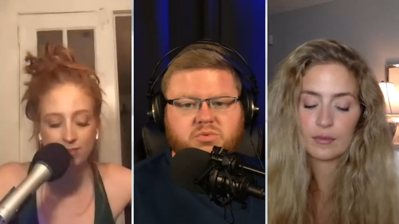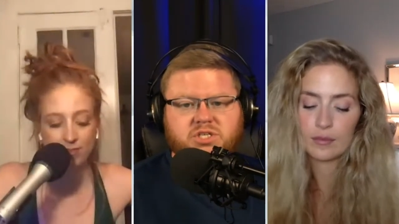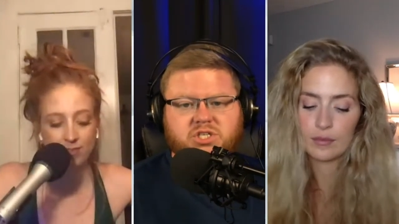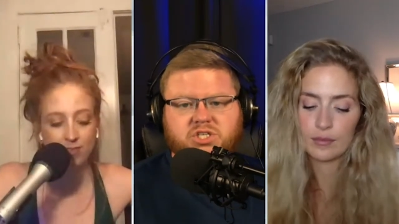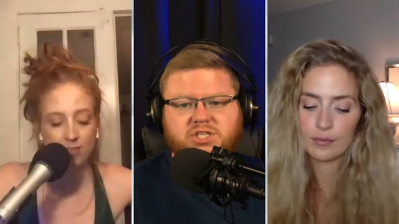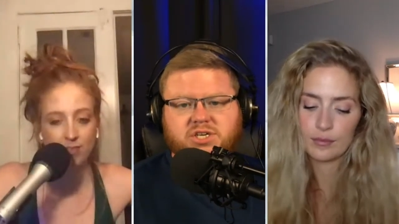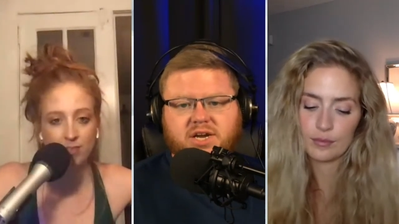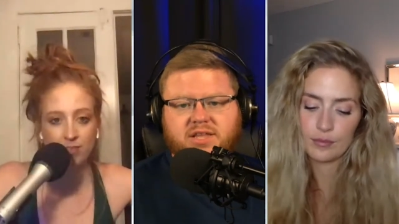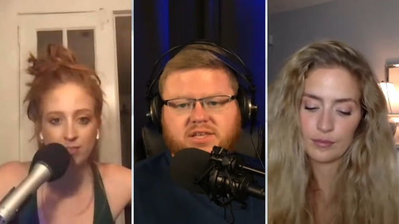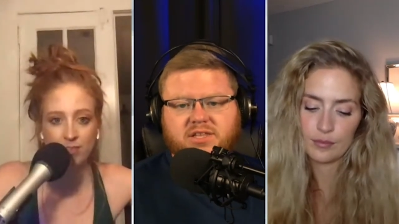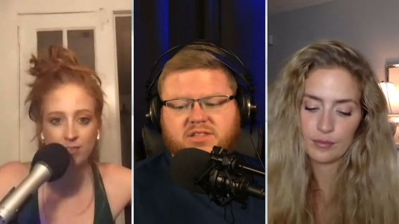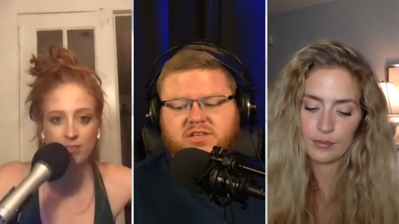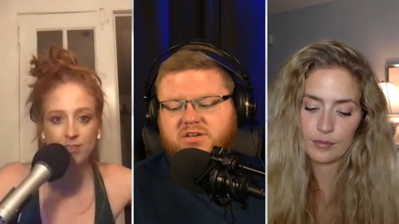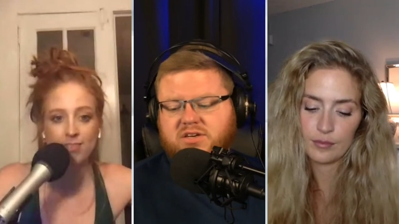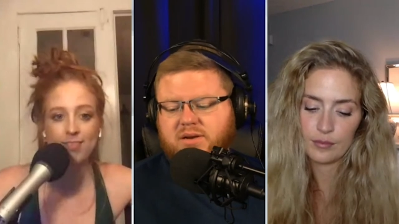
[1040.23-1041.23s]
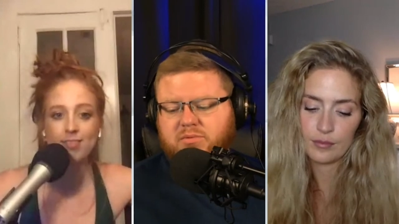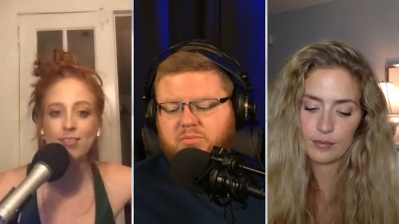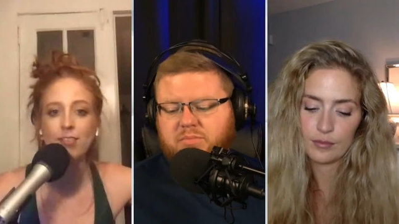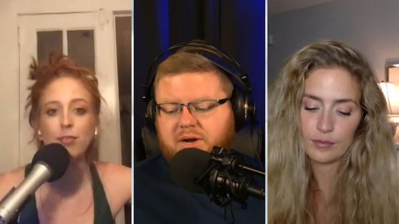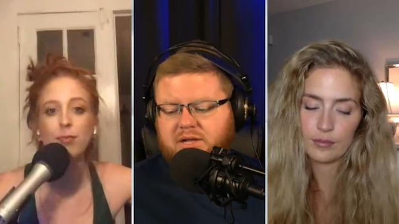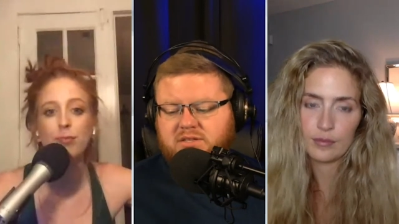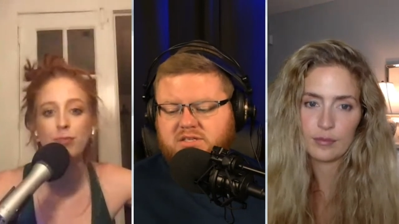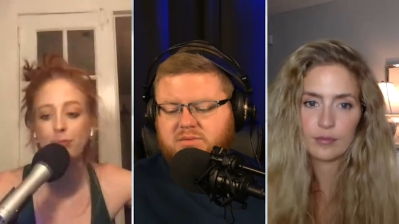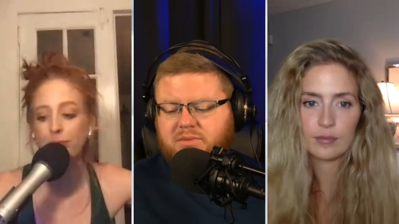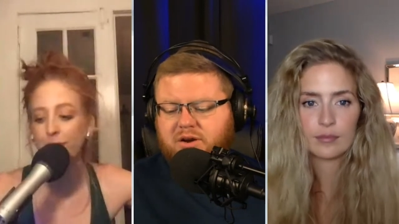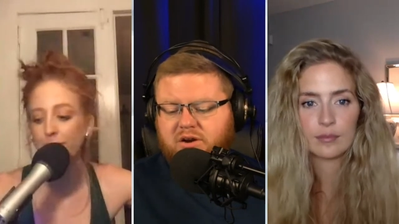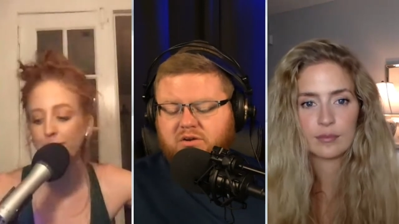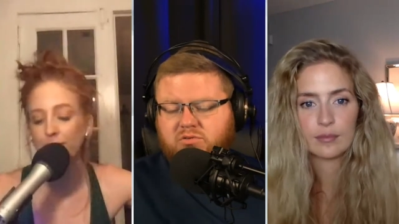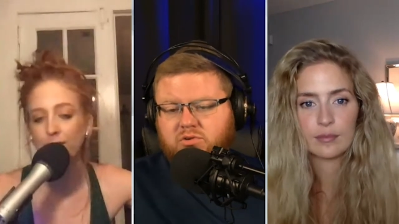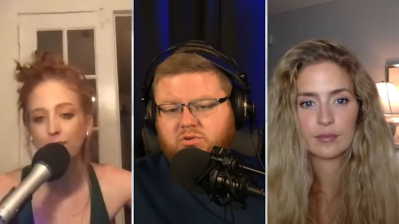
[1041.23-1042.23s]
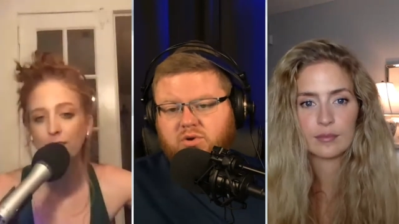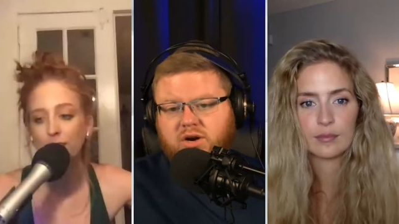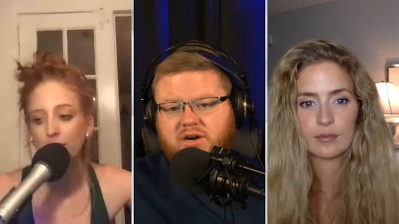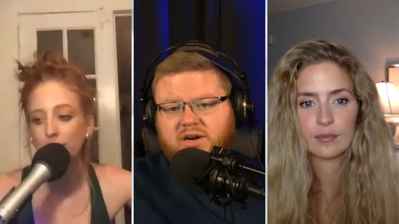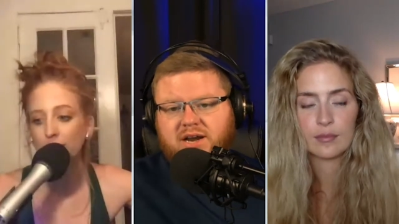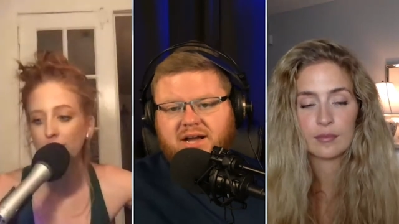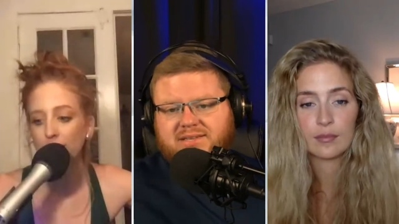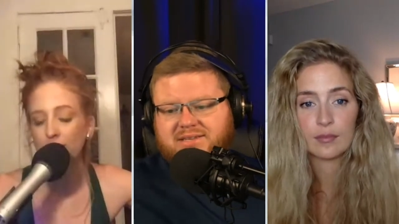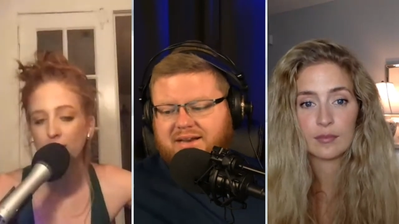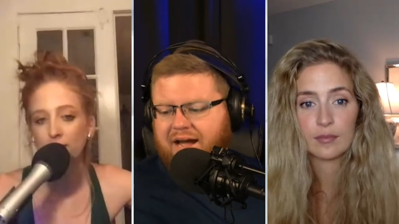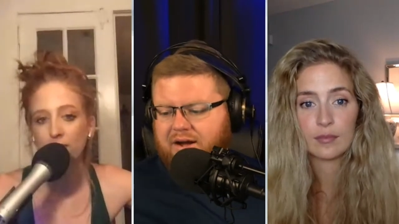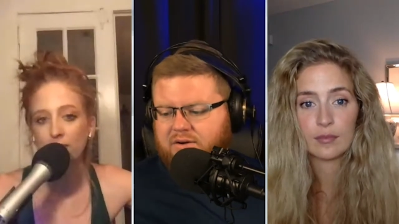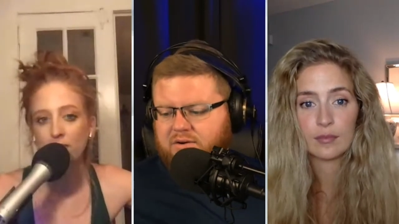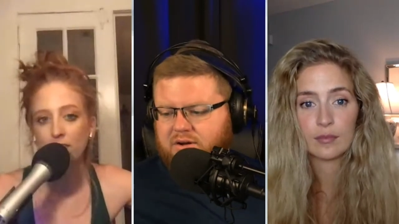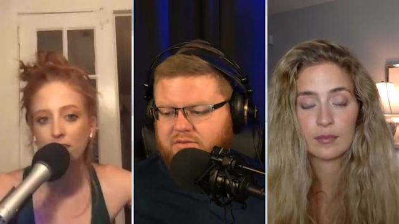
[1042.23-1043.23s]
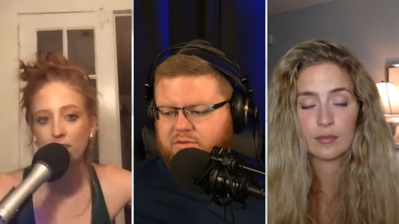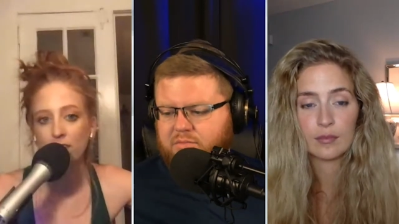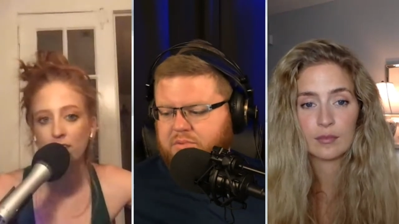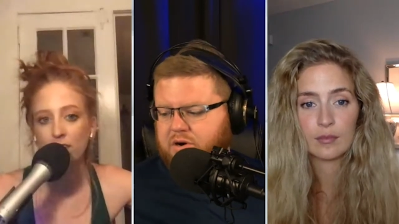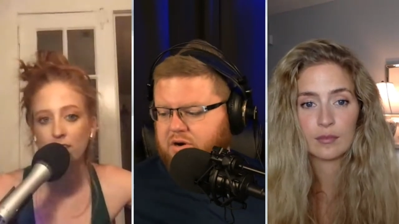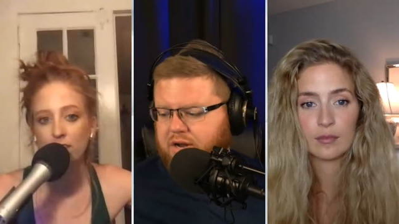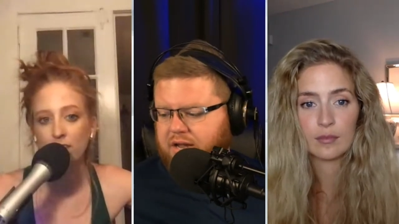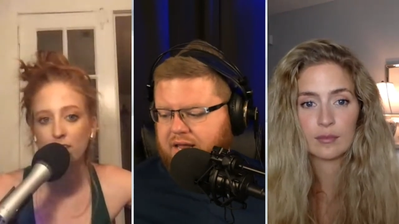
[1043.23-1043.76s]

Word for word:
Speaker 1: which I think the Good Neighbor Policy, Mary Ruwart knocked it out of the park.